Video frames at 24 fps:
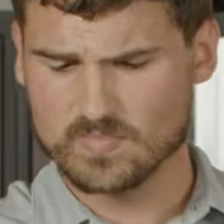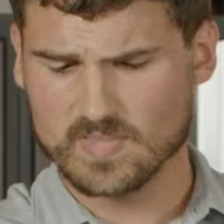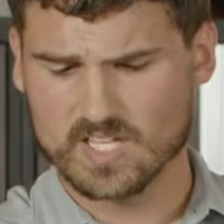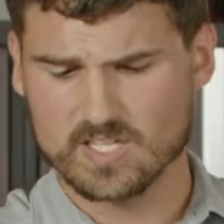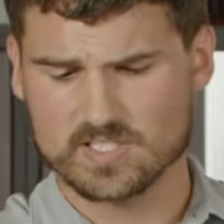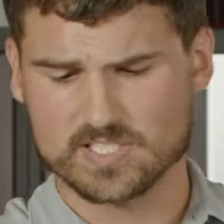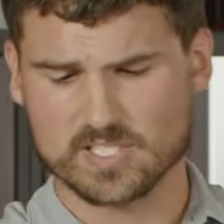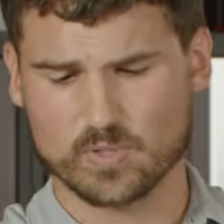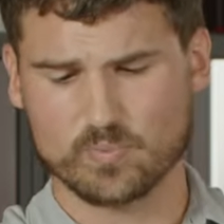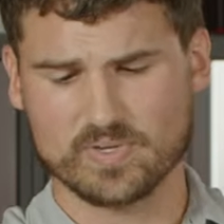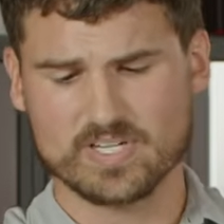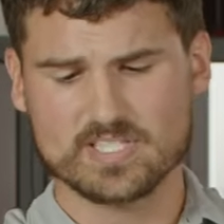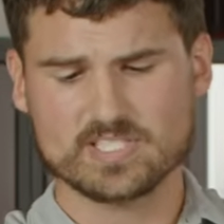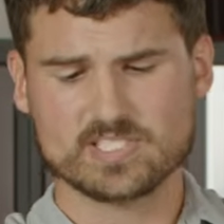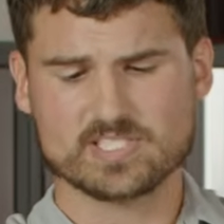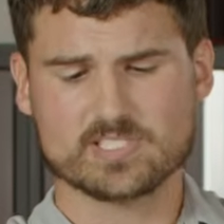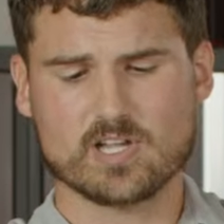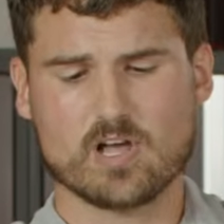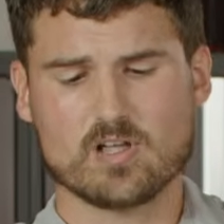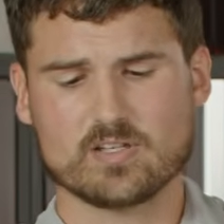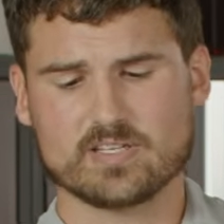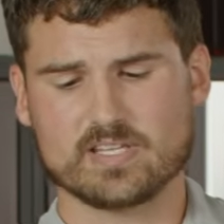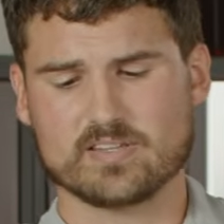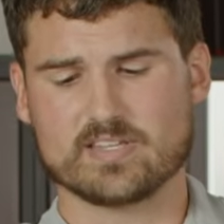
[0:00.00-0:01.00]
So when
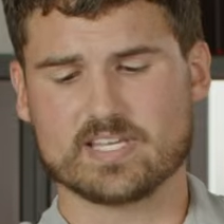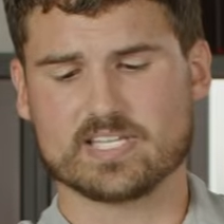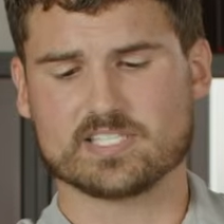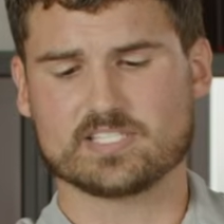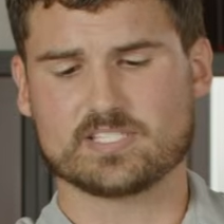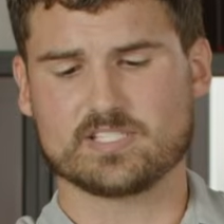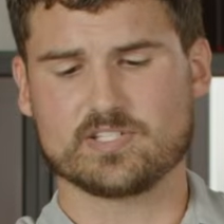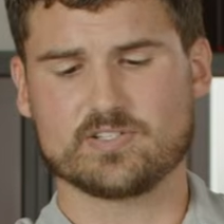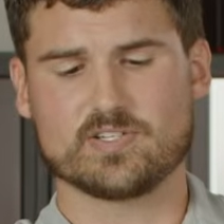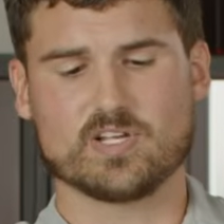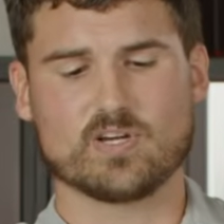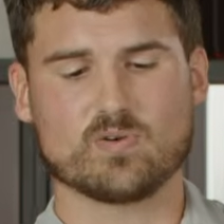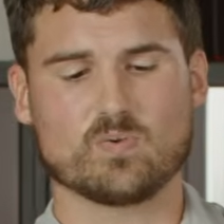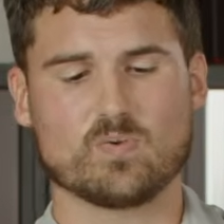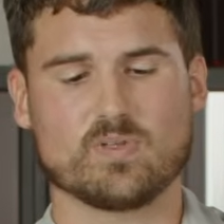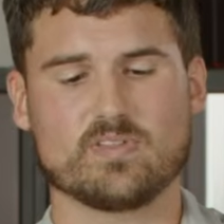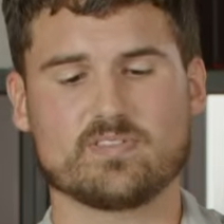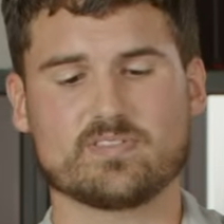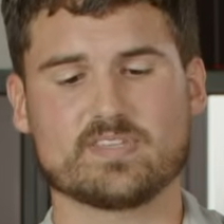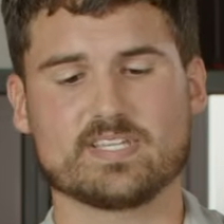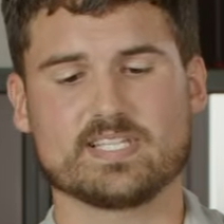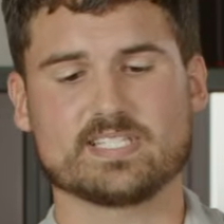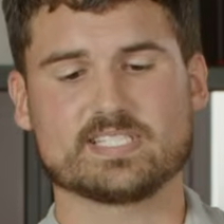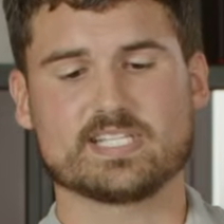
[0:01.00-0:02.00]
installing this, you don't want
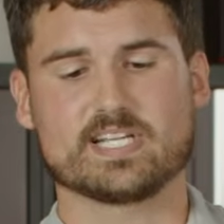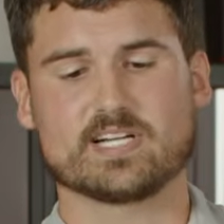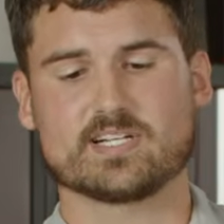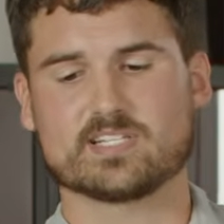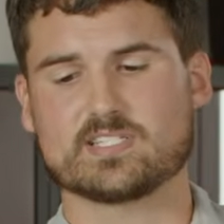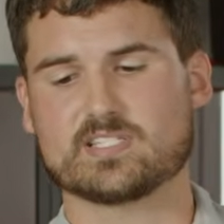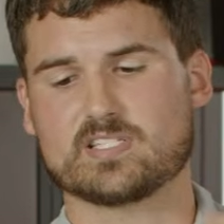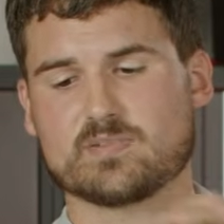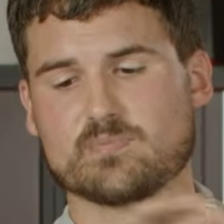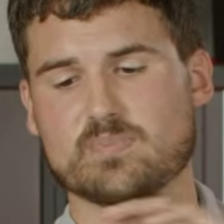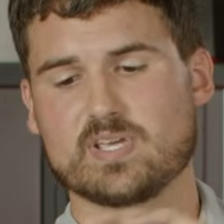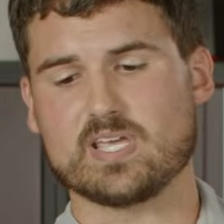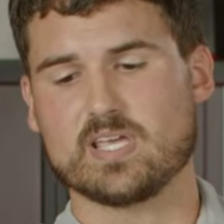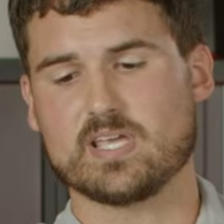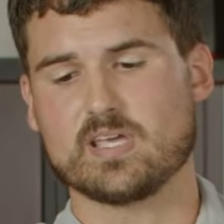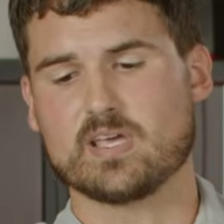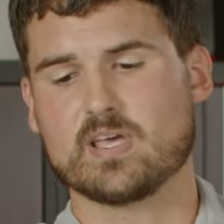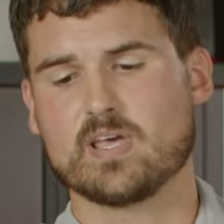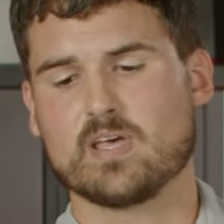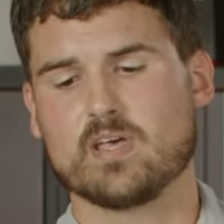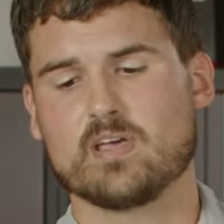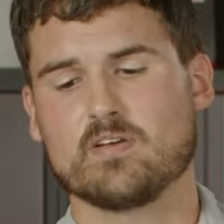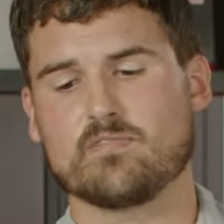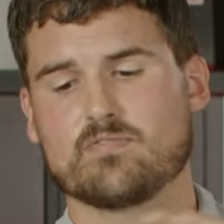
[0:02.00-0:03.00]
these ears to be
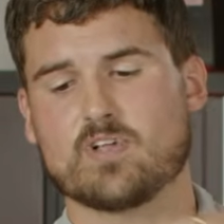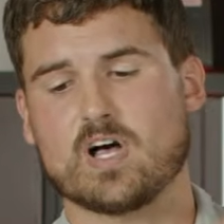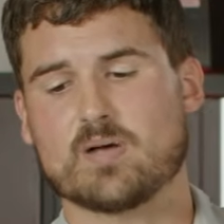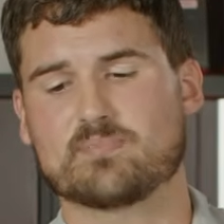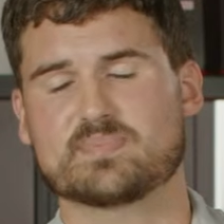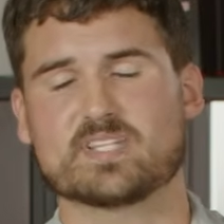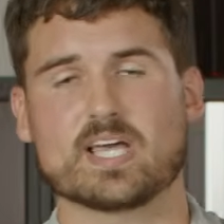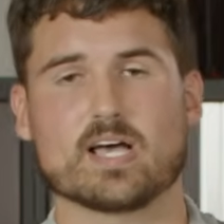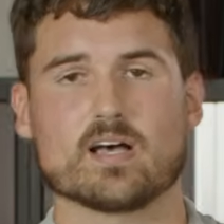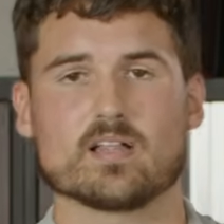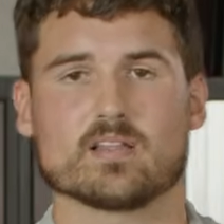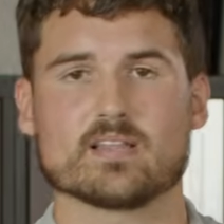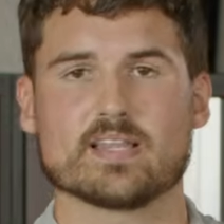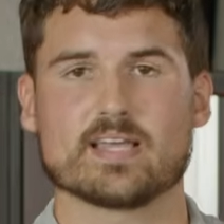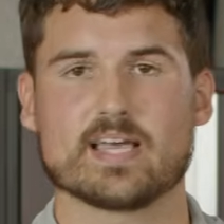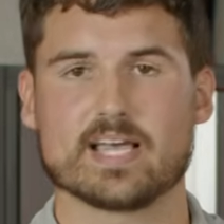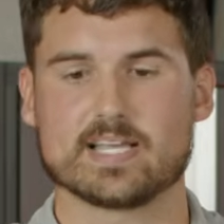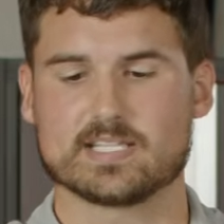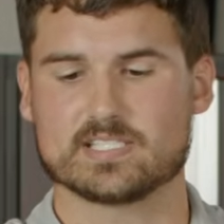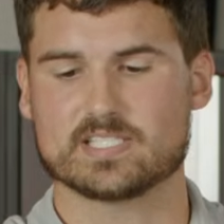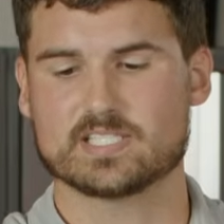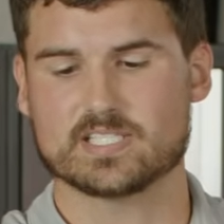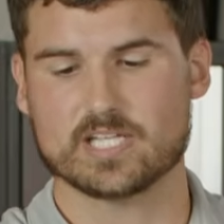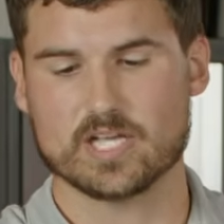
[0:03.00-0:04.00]
flopped out
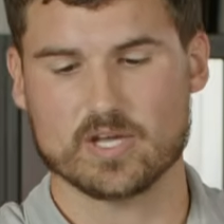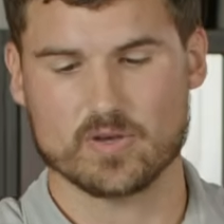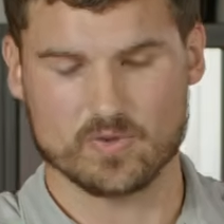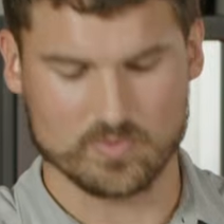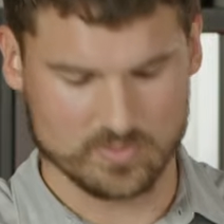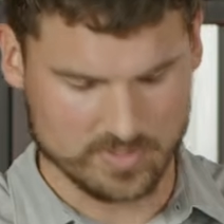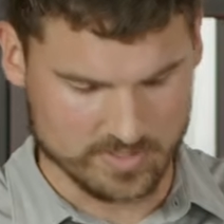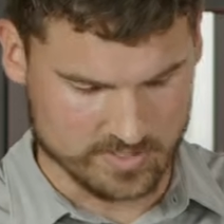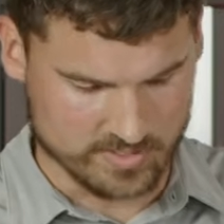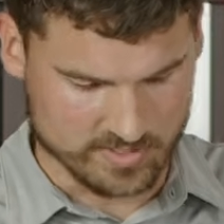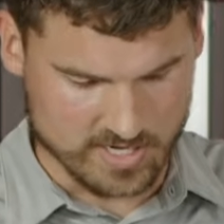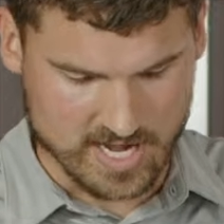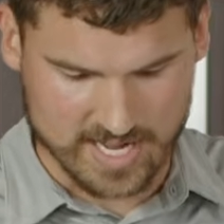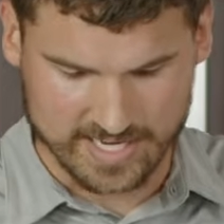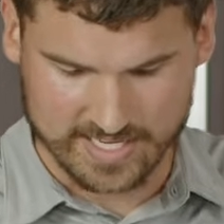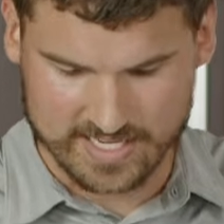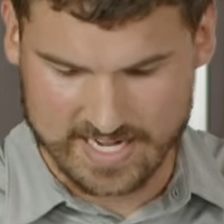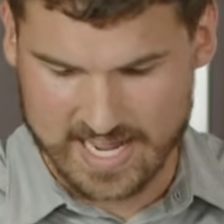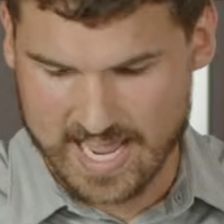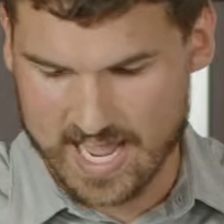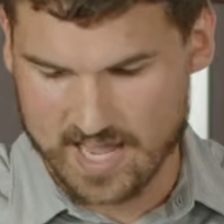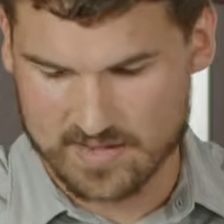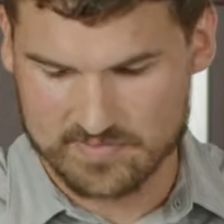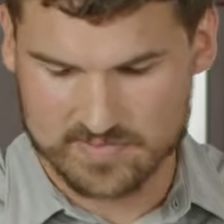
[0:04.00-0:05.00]
as so. You're not going to
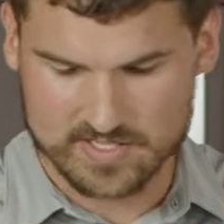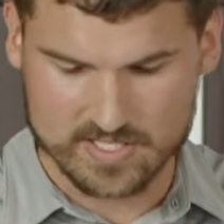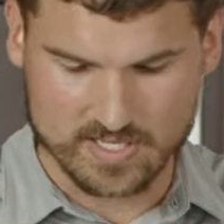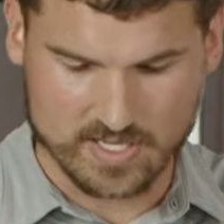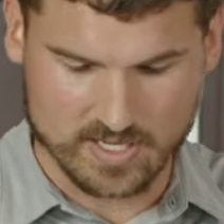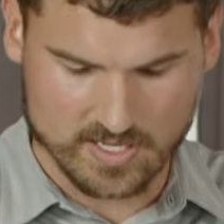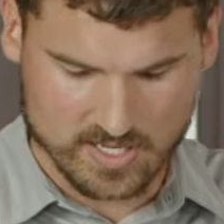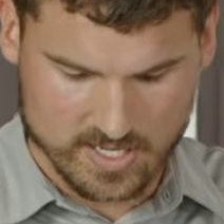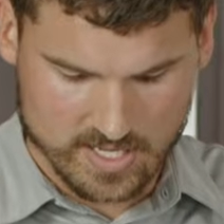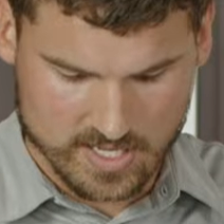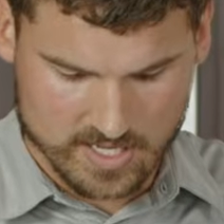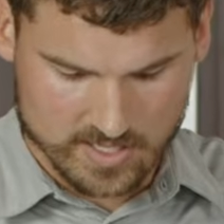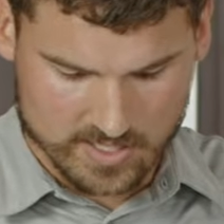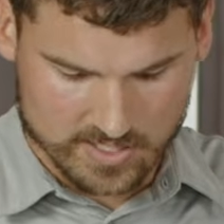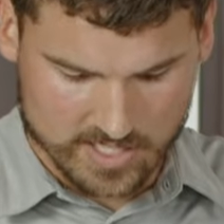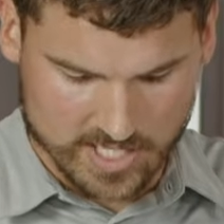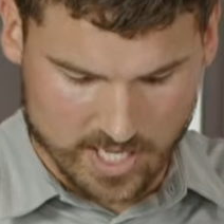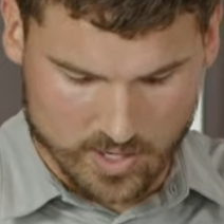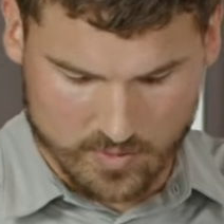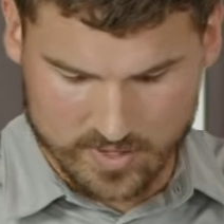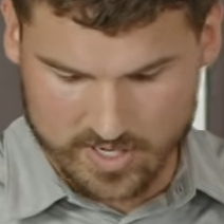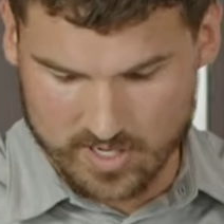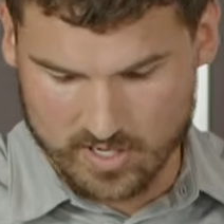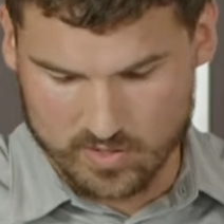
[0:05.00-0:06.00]
have to
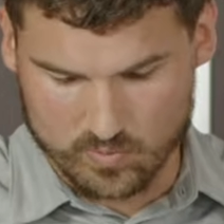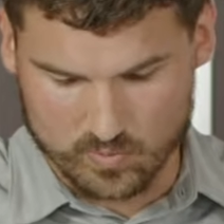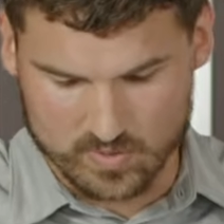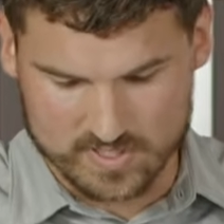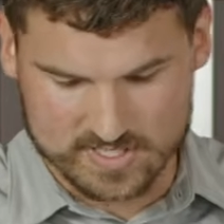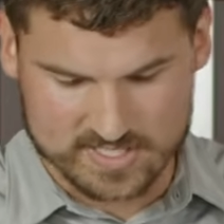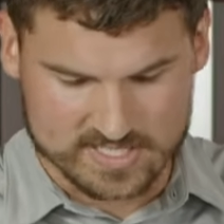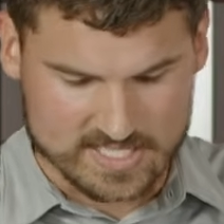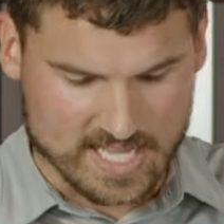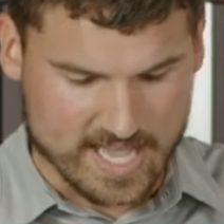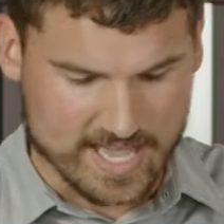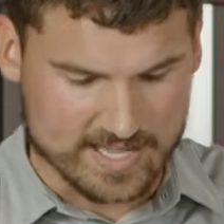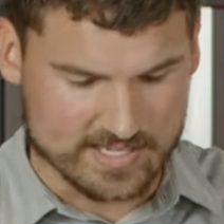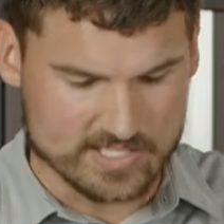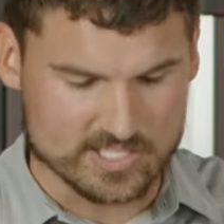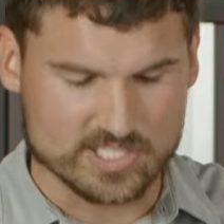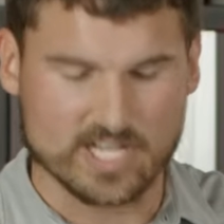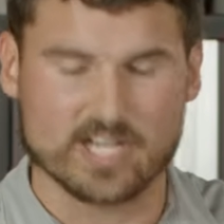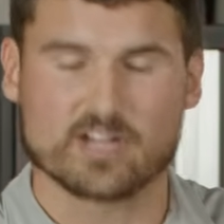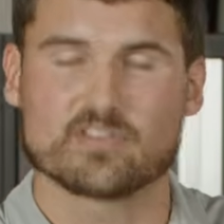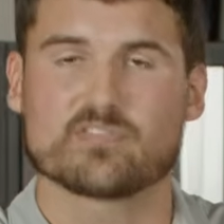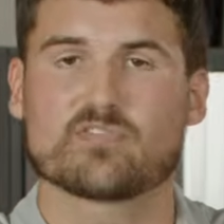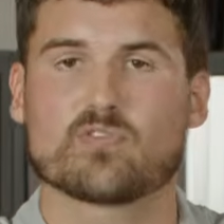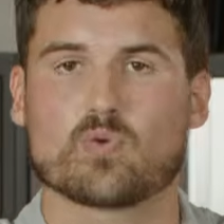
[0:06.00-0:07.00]
go in on one side and try
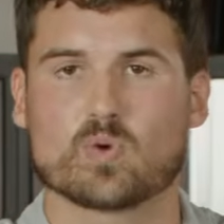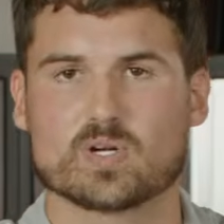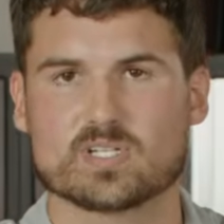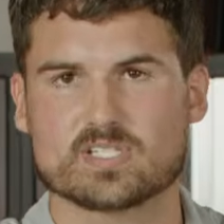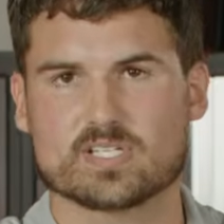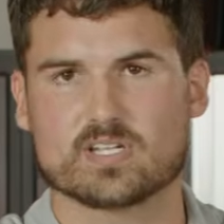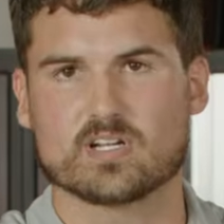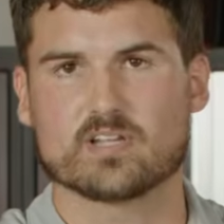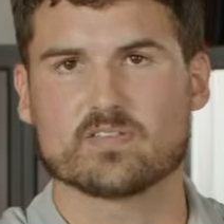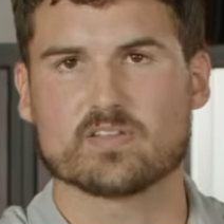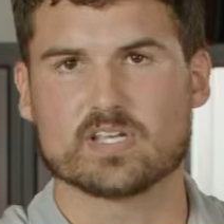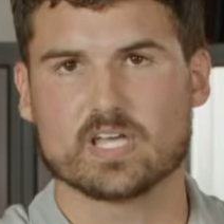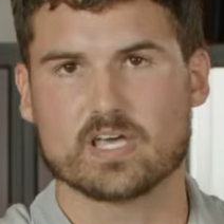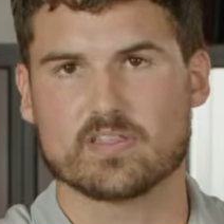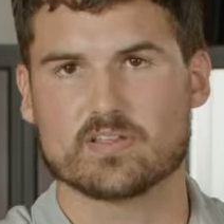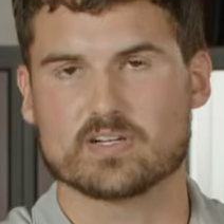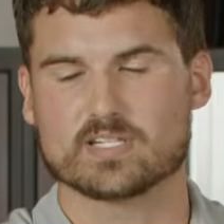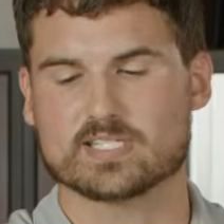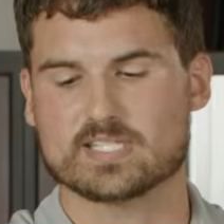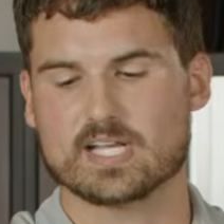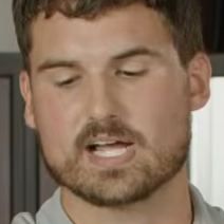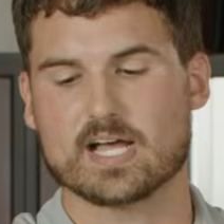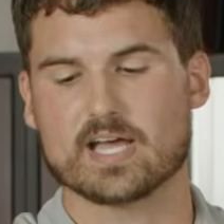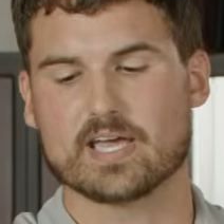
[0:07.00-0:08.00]
to force it on the other
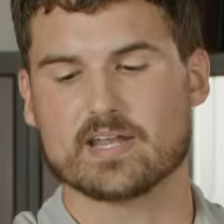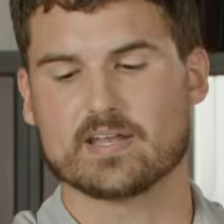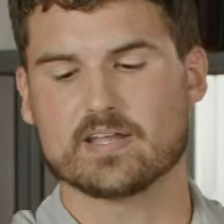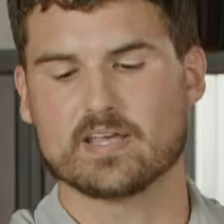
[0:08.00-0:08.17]
side.